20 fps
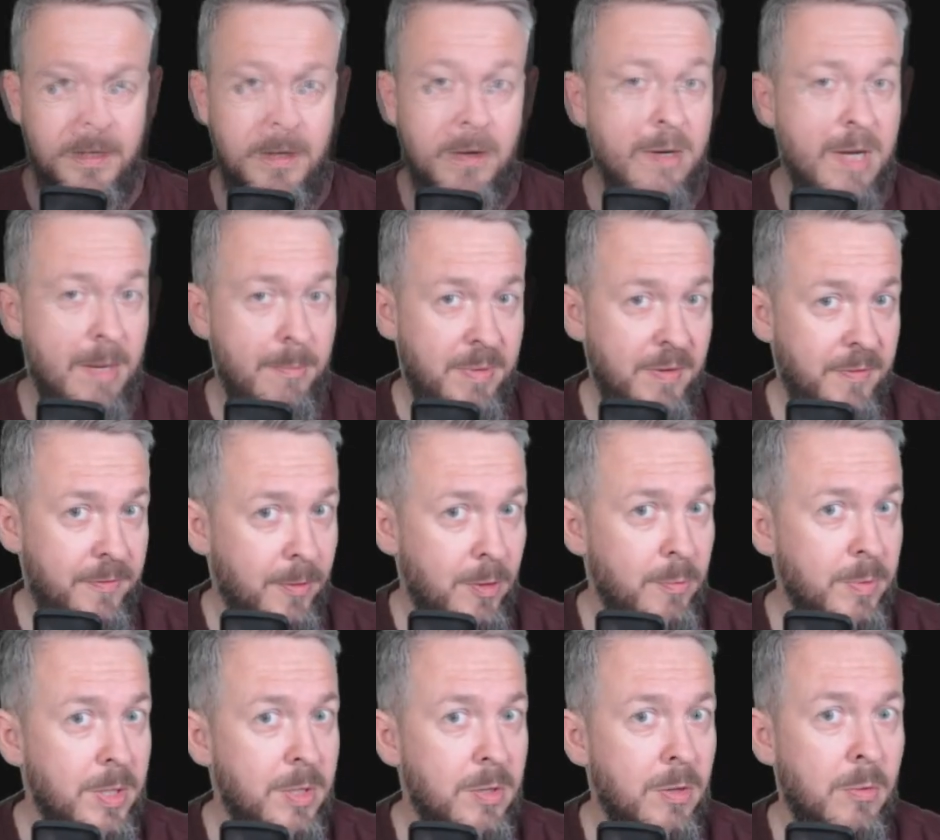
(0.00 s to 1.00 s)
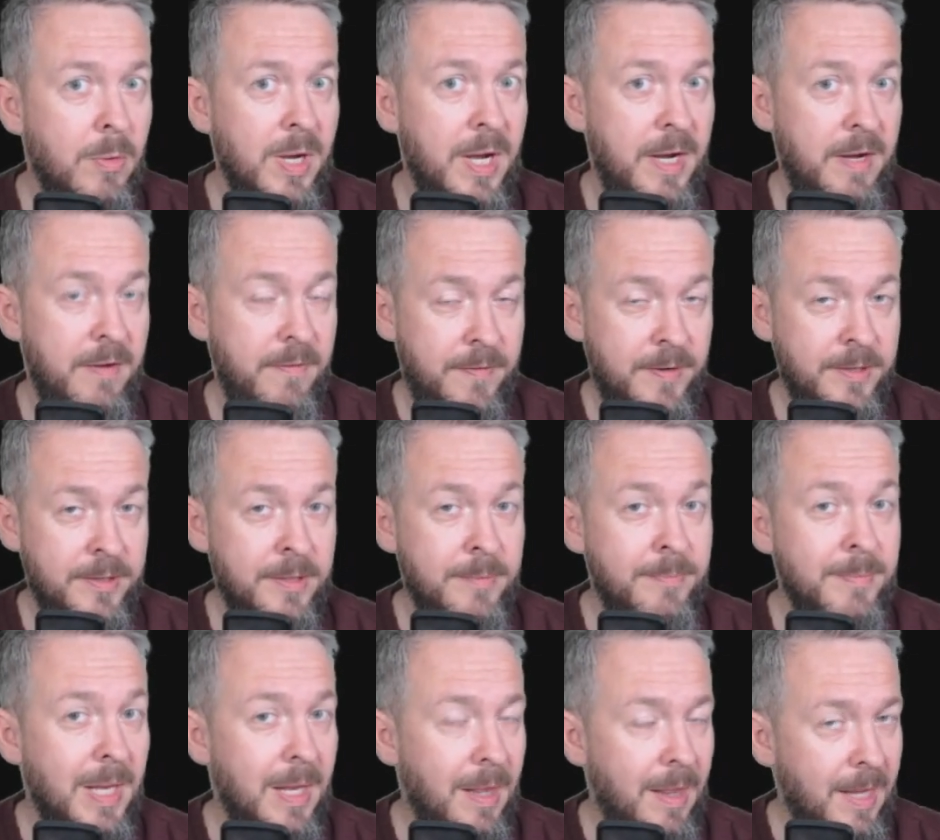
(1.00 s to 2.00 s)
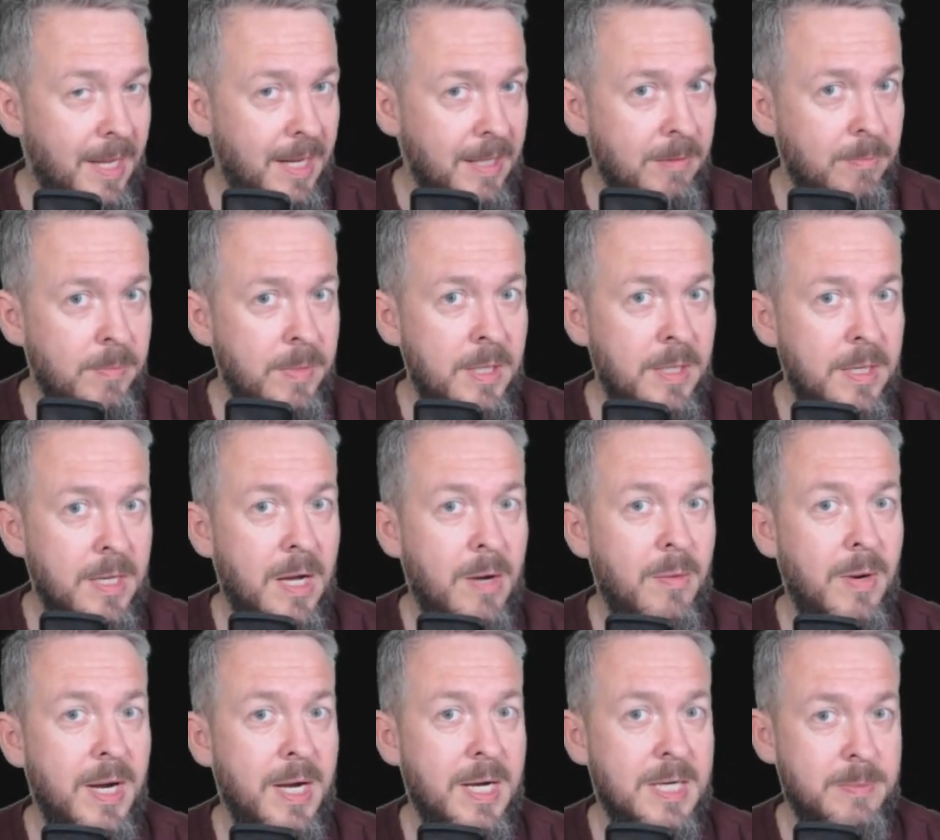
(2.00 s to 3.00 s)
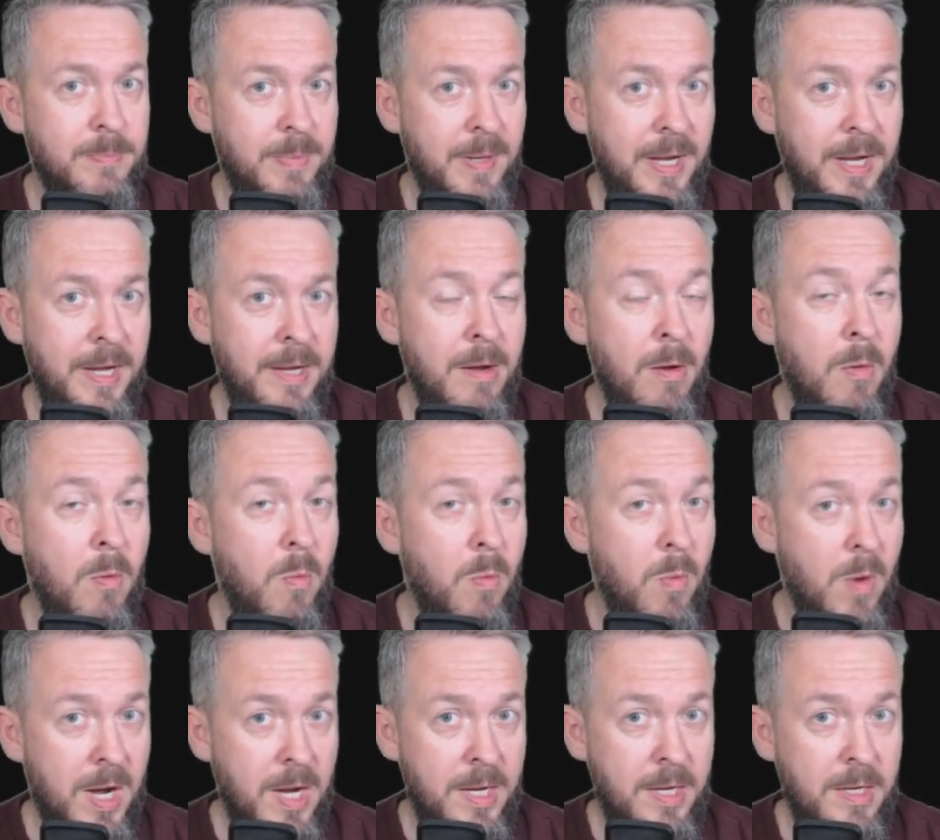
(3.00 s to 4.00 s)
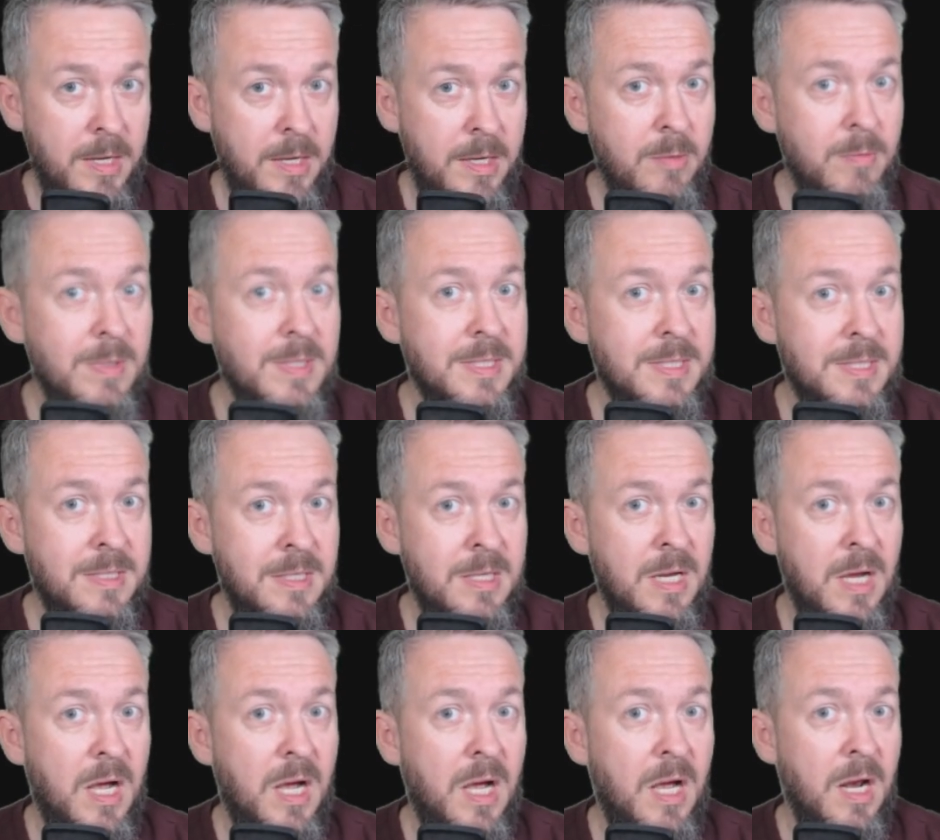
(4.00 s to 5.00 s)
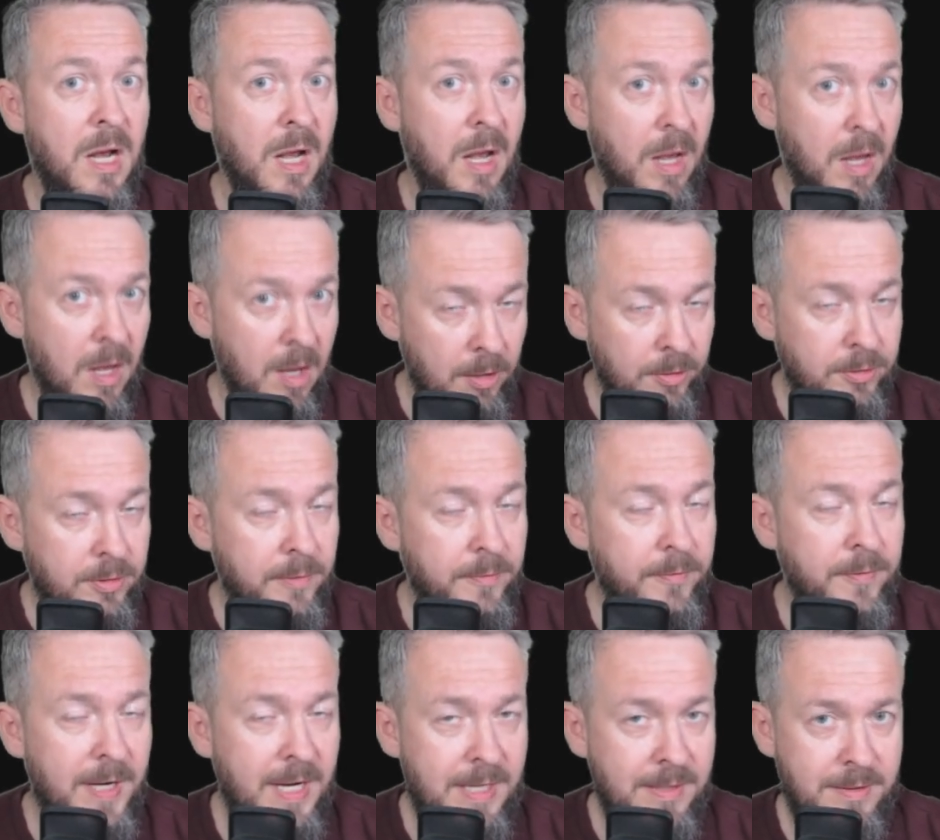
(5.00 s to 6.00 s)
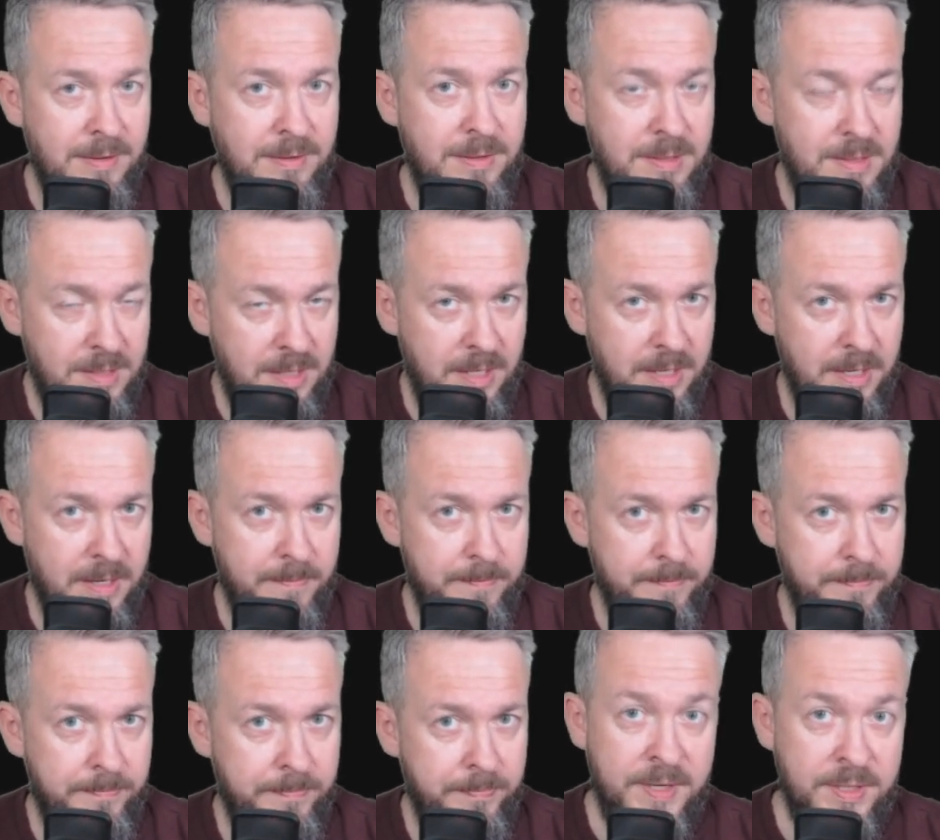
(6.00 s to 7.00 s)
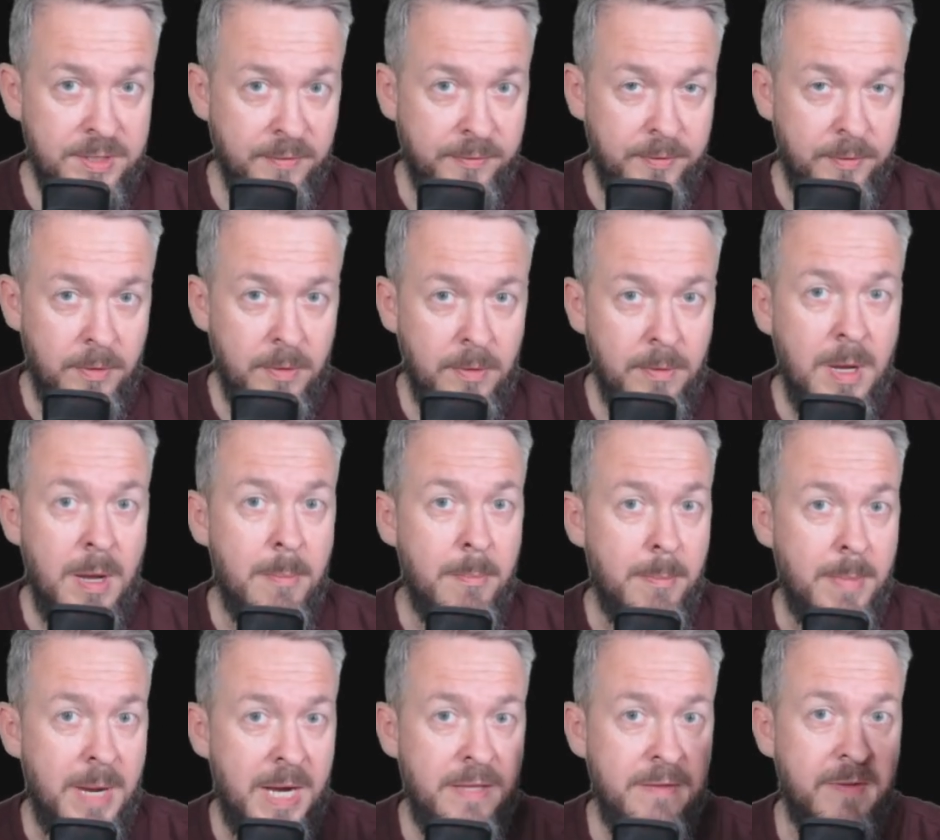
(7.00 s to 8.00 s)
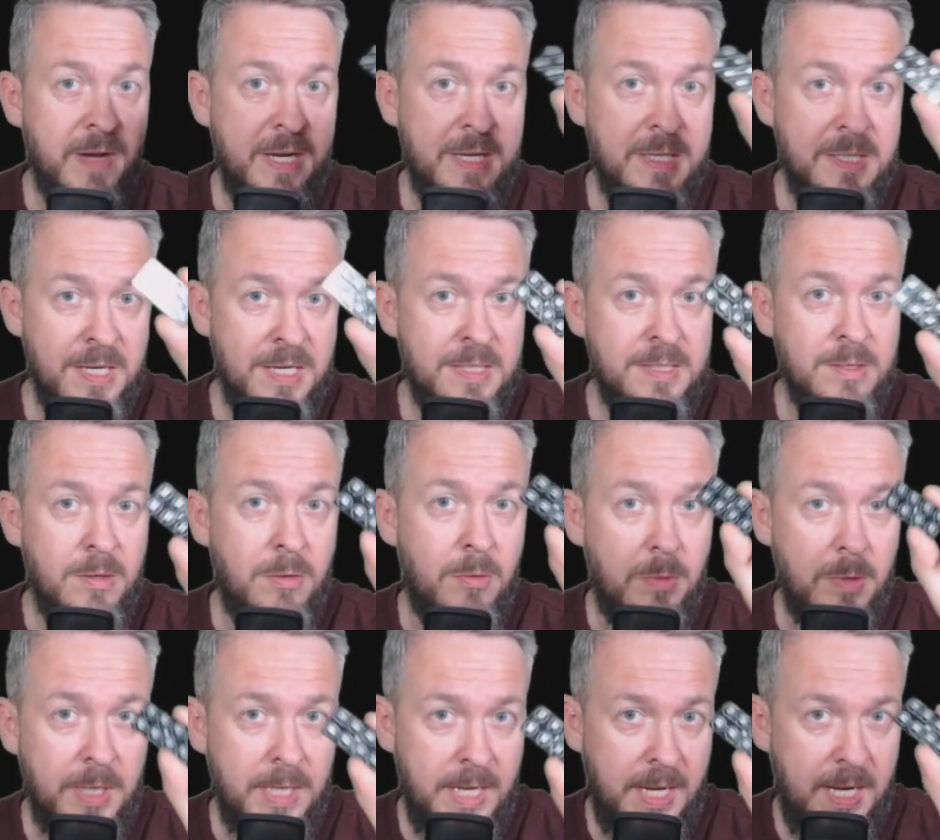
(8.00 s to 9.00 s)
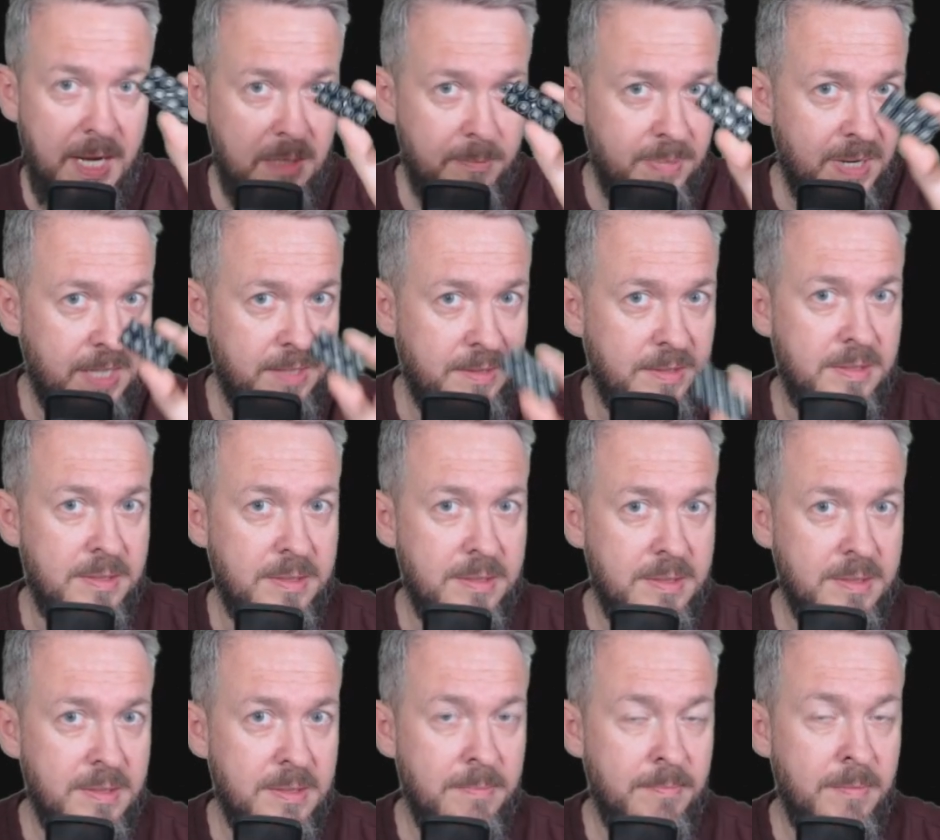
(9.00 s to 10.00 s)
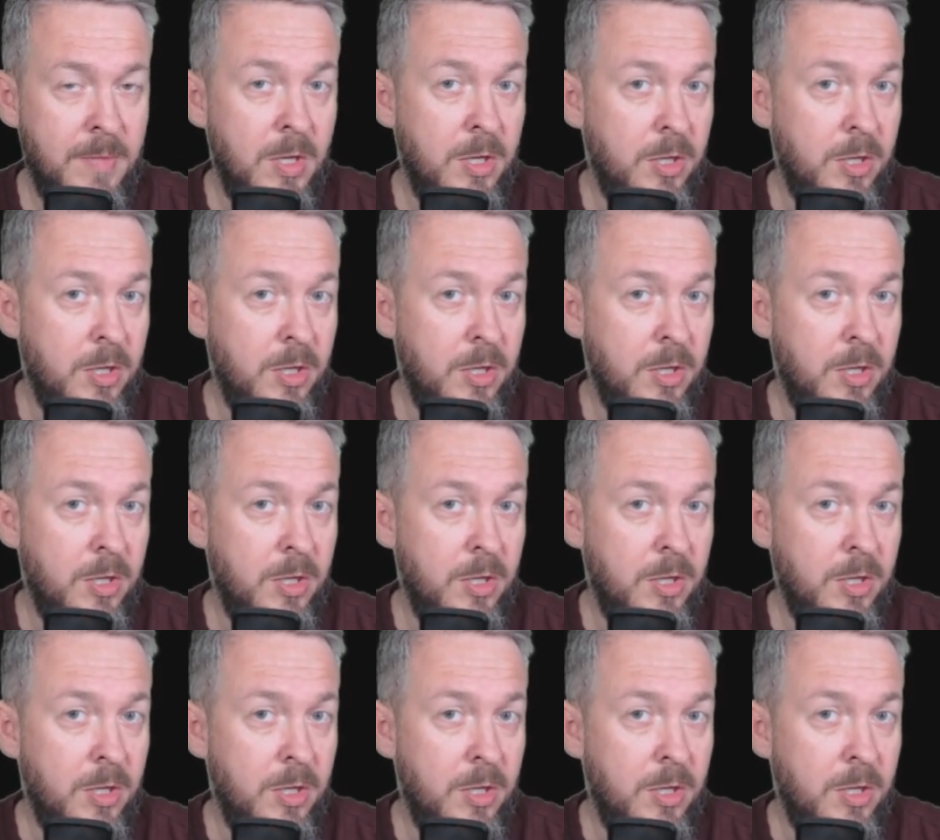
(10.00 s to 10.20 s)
Okay, before we go any further, let me now explain why you will see a lot of entities here. First of all, my device has only eight buttons.